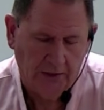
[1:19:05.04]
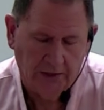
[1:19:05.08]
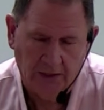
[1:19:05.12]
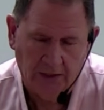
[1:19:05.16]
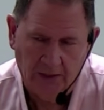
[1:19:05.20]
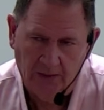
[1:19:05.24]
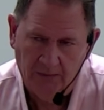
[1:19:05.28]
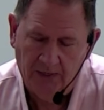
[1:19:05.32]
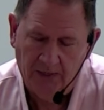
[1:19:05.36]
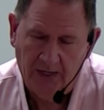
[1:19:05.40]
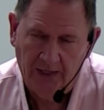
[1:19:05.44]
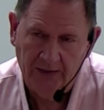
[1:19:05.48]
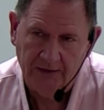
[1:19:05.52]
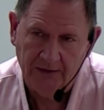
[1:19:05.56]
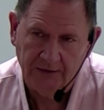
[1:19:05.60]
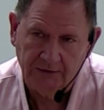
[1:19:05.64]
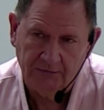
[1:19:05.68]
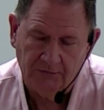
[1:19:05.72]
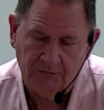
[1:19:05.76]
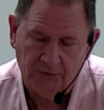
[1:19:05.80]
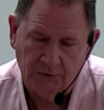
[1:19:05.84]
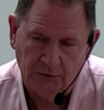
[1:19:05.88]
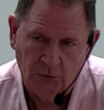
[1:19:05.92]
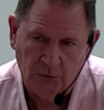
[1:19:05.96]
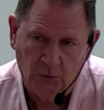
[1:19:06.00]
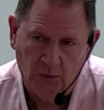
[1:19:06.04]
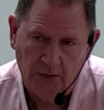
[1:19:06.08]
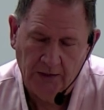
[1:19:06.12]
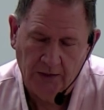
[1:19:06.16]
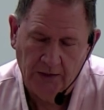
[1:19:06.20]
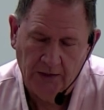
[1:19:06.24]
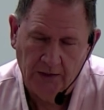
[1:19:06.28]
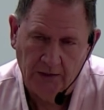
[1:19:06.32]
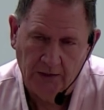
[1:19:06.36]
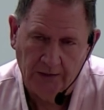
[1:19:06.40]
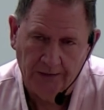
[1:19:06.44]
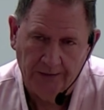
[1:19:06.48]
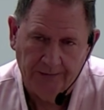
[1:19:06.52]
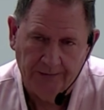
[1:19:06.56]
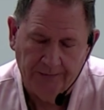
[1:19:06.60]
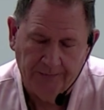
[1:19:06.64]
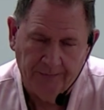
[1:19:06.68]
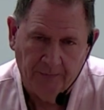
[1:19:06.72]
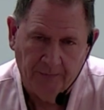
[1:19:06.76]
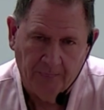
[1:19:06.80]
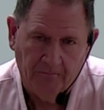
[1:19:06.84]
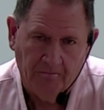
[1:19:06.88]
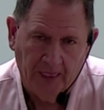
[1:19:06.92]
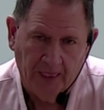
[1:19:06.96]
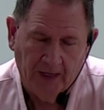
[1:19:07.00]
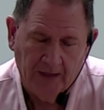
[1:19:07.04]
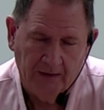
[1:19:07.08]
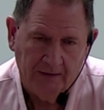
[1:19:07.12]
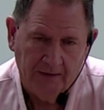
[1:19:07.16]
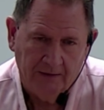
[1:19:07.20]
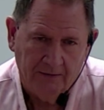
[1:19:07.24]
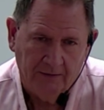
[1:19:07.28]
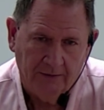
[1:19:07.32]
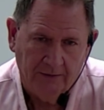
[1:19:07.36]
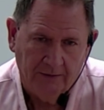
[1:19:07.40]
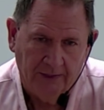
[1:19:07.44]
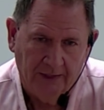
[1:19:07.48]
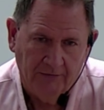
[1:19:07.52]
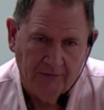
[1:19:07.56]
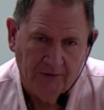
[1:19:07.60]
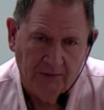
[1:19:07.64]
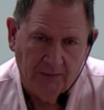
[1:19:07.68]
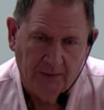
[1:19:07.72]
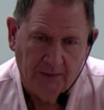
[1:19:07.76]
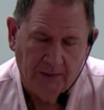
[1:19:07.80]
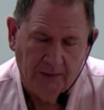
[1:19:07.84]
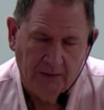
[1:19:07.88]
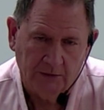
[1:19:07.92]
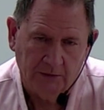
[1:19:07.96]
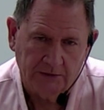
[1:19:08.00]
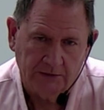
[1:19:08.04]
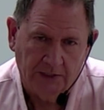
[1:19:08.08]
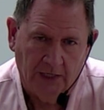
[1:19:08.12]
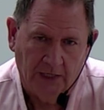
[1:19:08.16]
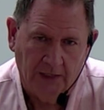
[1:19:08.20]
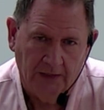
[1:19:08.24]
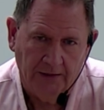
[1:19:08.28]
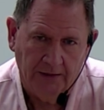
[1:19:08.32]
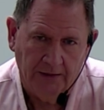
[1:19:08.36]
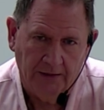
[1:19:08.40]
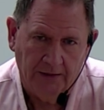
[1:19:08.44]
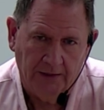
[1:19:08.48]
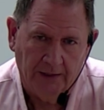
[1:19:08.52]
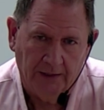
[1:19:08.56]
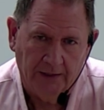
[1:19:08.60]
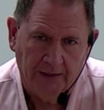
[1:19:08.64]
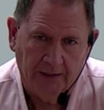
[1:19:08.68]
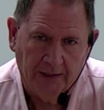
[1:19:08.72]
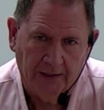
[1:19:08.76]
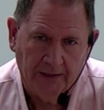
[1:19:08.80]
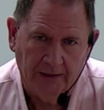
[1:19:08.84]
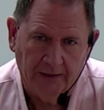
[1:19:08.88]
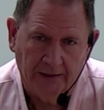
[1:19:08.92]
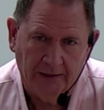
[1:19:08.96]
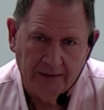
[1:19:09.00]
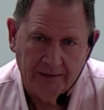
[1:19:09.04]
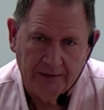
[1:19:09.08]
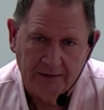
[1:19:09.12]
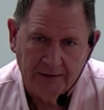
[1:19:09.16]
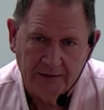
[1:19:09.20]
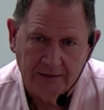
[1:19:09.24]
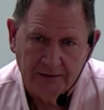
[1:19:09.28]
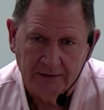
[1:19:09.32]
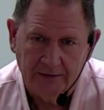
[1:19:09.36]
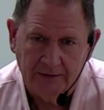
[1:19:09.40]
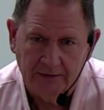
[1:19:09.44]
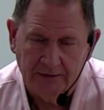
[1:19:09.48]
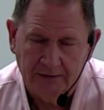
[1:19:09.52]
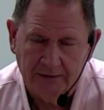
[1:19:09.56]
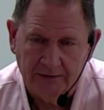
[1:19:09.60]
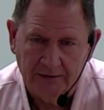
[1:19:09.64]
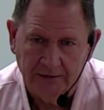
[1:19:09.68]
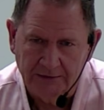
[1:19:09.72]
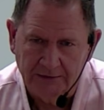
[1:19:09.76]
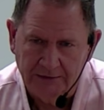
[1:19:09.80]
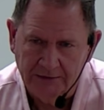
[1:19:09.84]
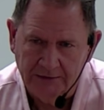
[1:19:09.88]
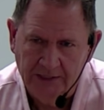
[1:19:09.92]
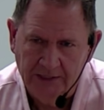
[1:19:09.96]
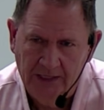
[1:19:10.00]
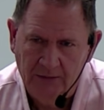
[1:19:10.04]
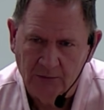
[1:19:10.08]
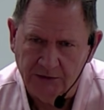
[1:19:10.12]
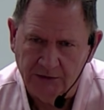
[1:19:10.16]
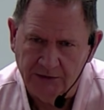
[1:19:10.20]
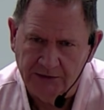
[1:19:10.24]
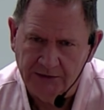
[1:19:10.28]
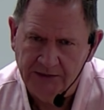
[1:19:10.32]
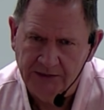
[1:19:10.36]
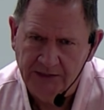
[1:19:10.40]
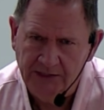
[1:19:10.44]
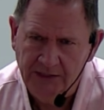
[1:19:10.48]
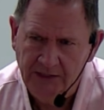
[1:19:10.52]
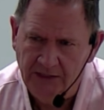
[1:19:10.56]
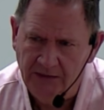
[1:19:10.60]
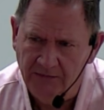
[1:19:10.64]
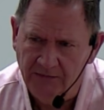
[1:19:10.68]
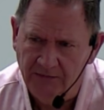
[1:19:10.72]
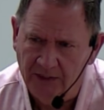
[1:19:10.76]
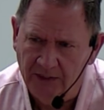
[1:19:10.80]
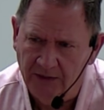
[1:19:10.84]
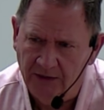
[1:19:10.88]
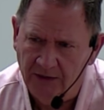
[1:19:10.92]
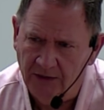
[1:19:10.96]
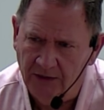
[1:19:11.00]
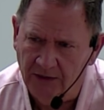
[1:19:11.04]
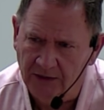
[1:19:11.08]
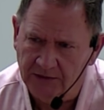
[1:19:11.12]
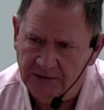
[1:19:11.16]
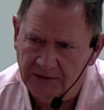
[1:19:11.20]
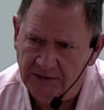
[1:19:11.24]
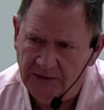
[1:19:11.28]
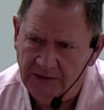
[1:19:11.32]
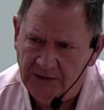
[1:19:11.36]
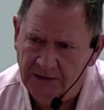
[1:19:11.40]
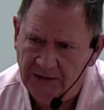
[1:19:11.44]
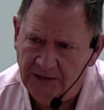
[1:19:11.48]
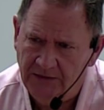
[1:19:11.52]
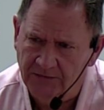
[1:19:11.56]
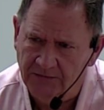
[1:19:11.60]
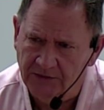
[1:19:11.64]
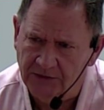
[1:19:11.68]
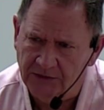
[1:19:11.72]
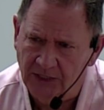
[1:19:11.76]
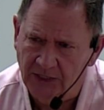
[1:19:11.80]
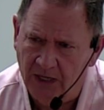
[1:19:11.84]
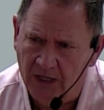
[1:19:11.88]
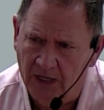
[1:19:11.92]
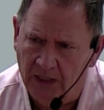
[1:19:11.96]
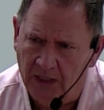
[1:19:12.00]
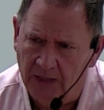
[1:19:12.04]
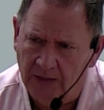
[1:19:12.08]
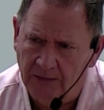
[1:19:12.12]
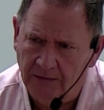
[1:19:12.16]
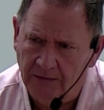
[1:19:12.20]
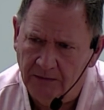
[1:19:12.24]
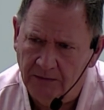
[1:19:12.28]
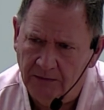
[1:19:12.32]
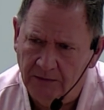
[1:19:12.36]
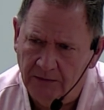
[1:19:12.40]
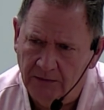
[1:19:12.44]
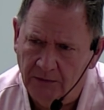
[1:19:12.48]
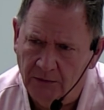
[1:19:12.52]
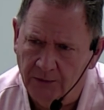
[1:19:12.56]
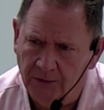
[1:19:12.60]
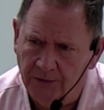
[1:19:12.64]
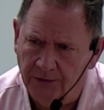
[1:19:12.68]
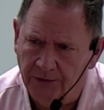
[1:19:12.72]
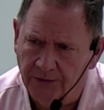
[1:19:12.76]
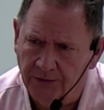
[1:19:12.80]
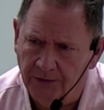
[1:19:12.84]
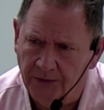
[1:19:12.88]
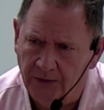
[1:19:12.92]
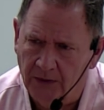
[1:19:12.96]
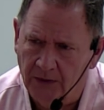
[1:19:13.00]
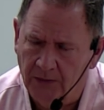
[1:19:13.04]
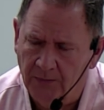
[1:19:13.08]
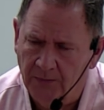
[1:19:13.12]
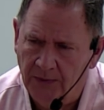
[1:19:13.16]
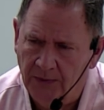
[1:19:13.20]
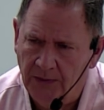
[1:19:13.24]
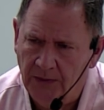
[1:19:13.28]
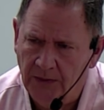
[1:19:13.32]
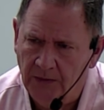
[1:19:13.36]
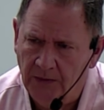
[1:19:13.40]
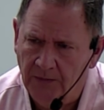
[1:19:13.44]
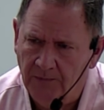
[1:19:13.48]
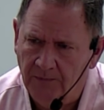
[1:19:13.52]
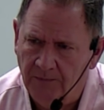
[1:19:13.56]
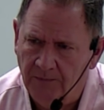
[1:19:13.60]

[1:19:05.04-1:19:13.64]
Can I buy this for 20? And everybody was kind of done. Because his name was Steve, I think, Steve or Scott, the owner of the company.